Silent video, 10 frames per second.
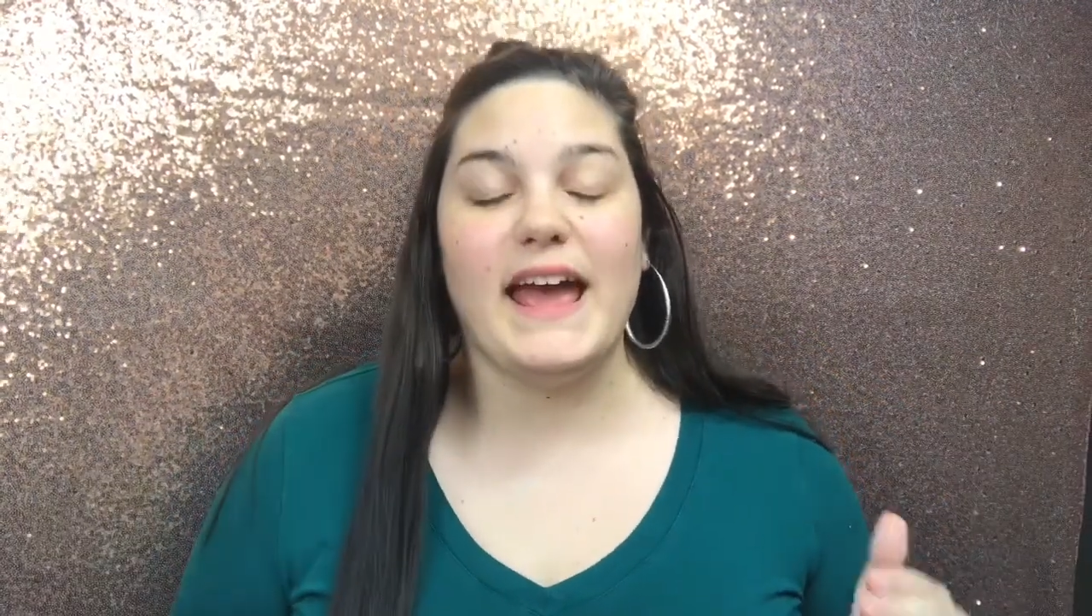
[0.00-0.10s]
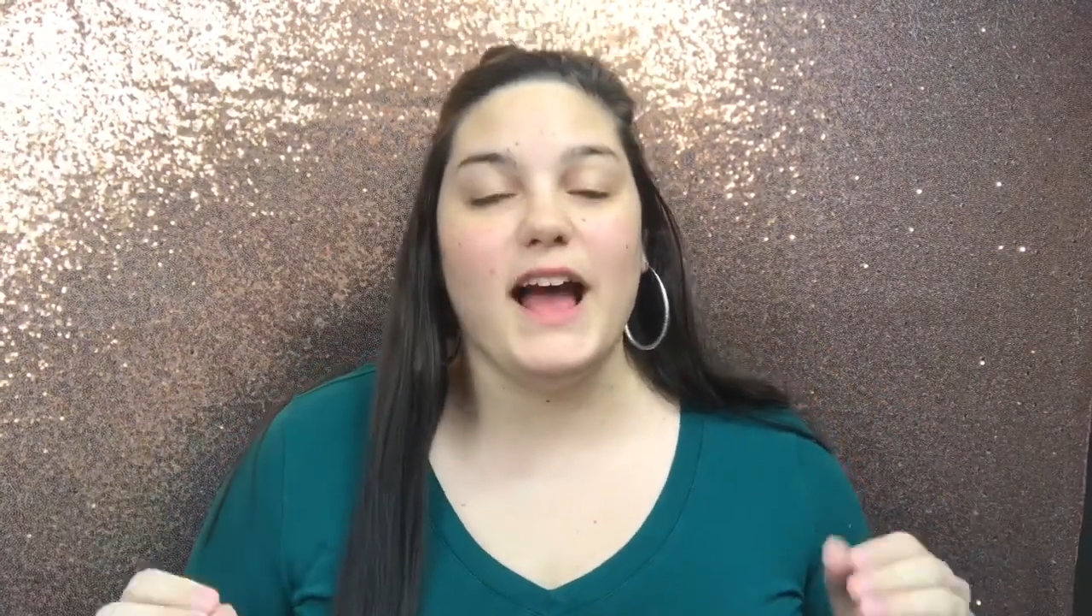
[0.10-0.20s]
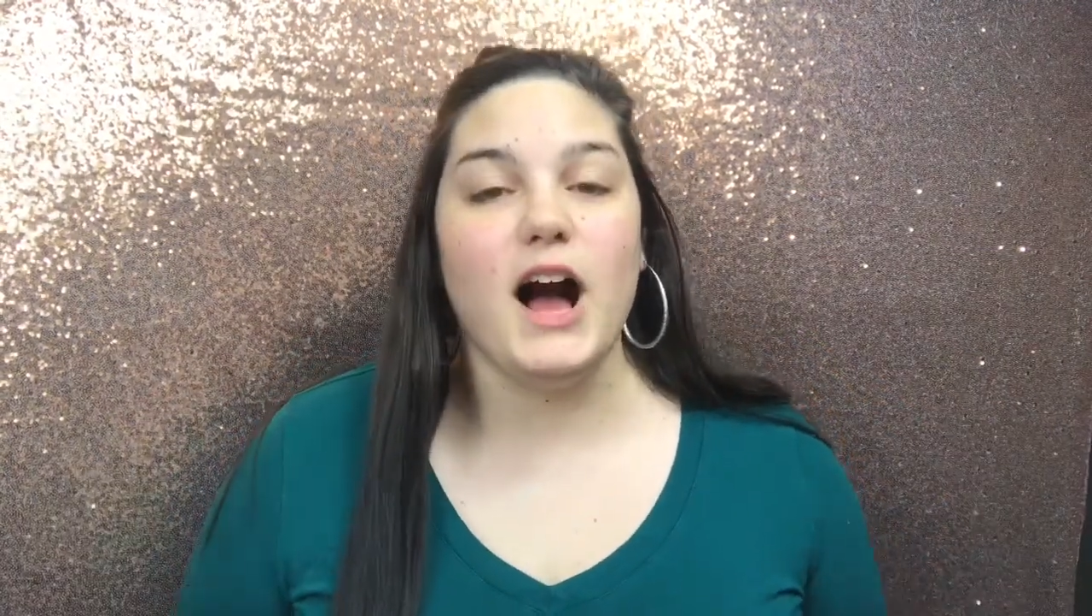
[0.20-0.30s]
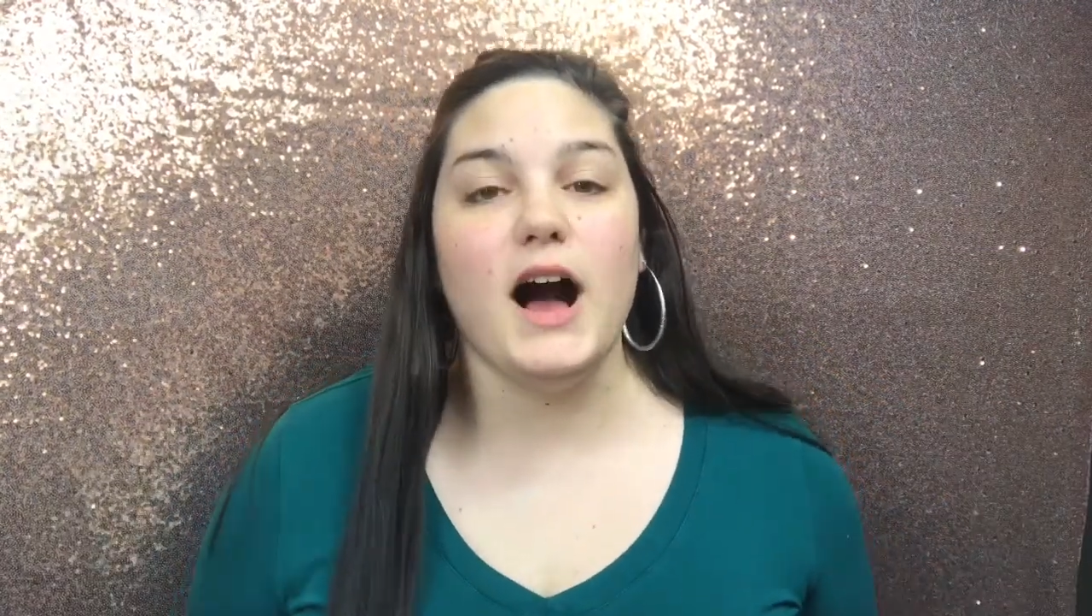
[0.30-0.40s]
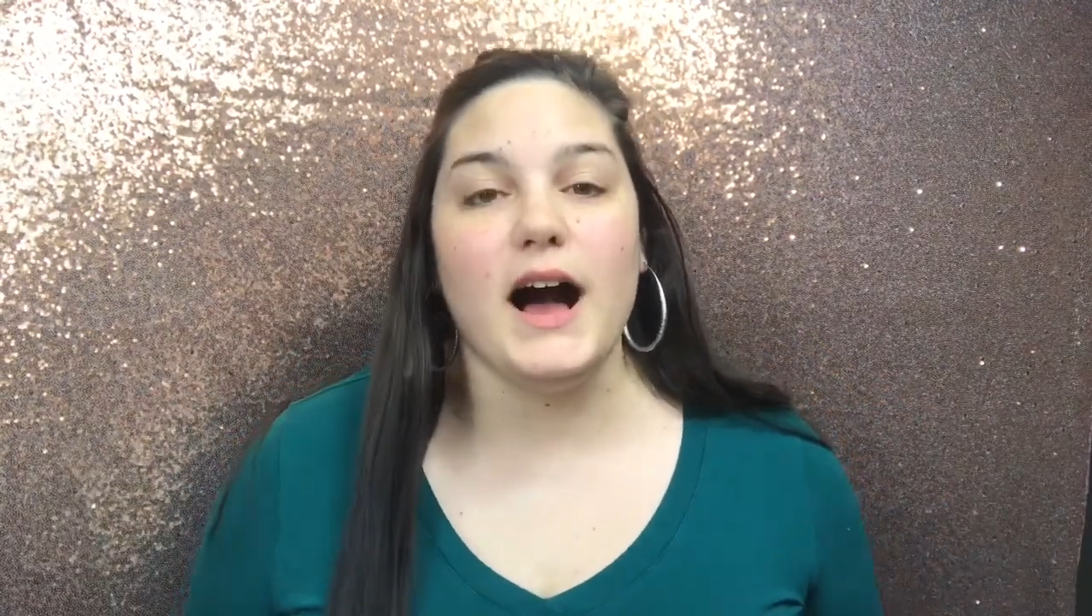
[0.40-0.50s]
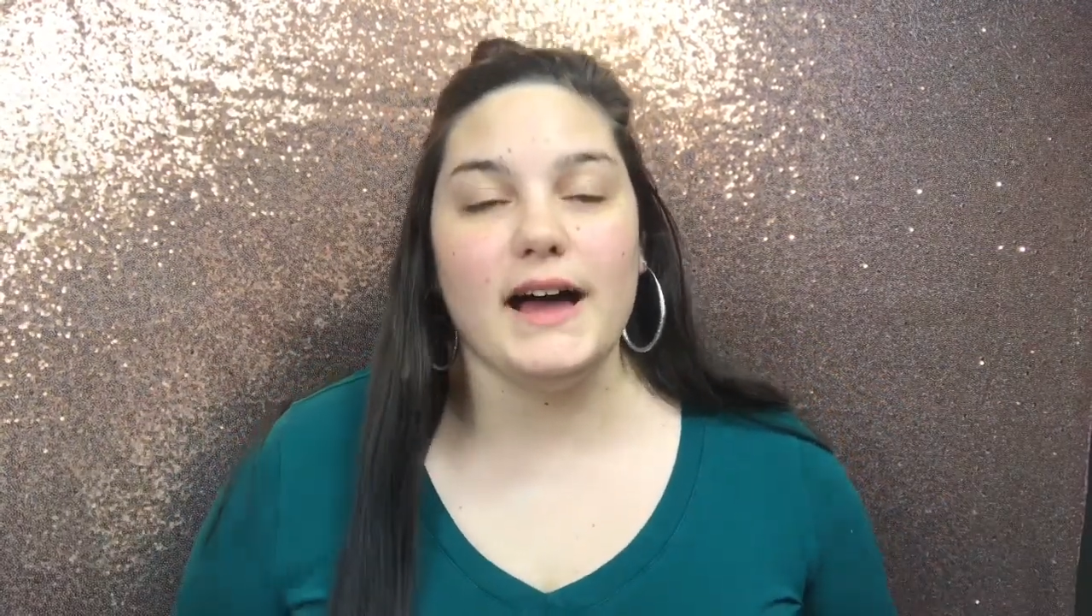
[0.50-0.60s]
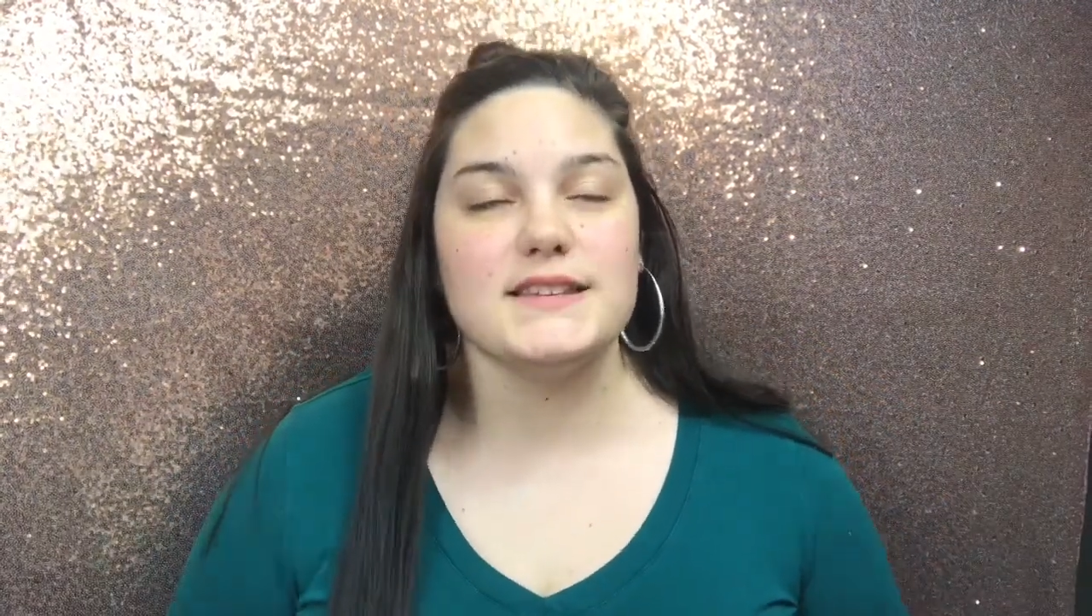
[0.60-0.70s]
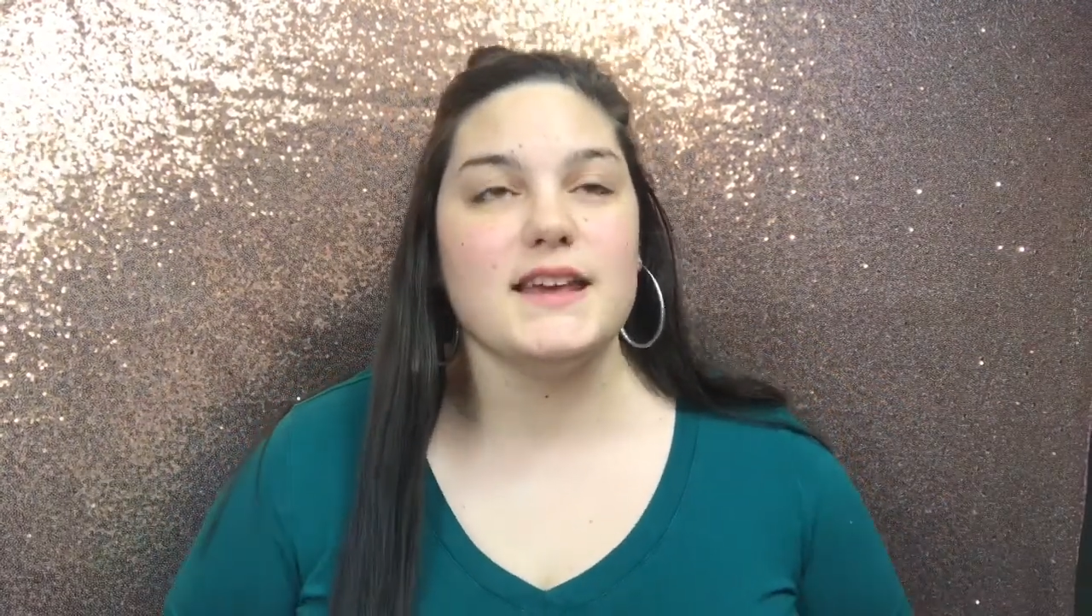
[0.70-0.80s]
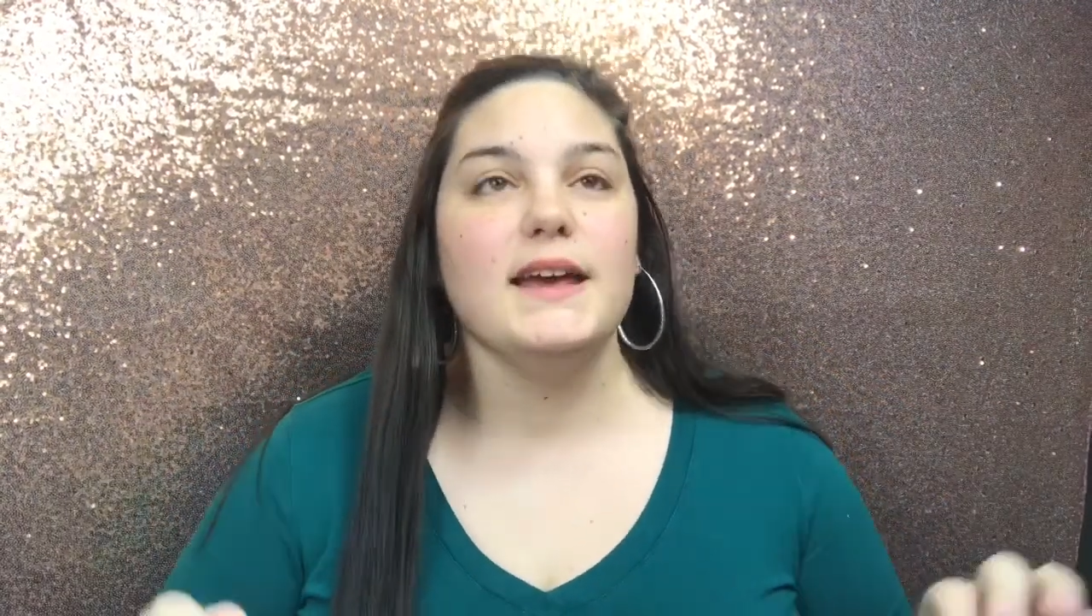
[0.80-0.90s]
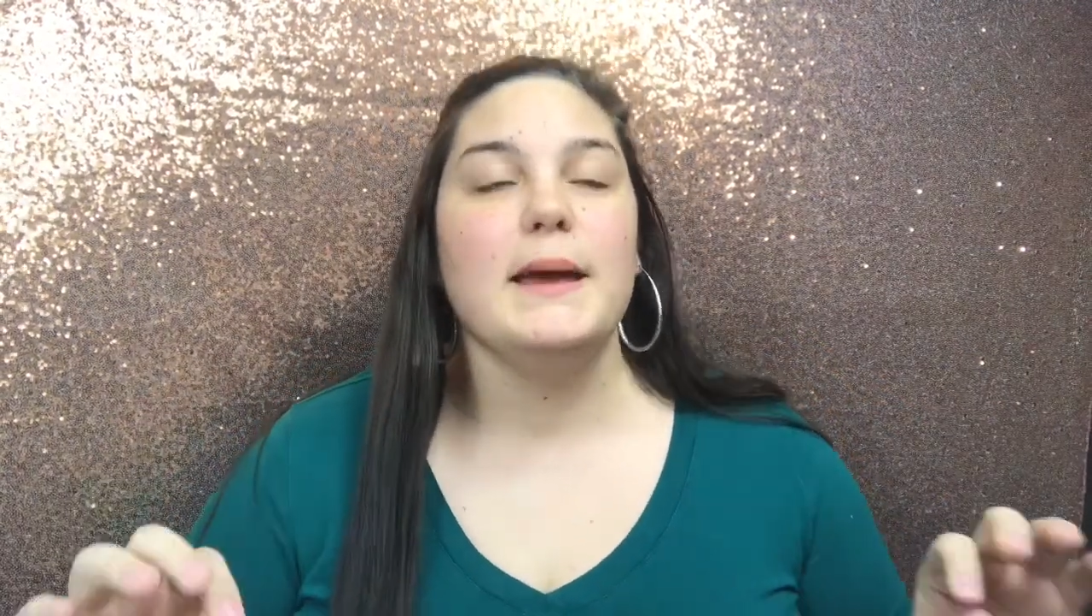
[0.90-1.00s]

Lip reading: a hot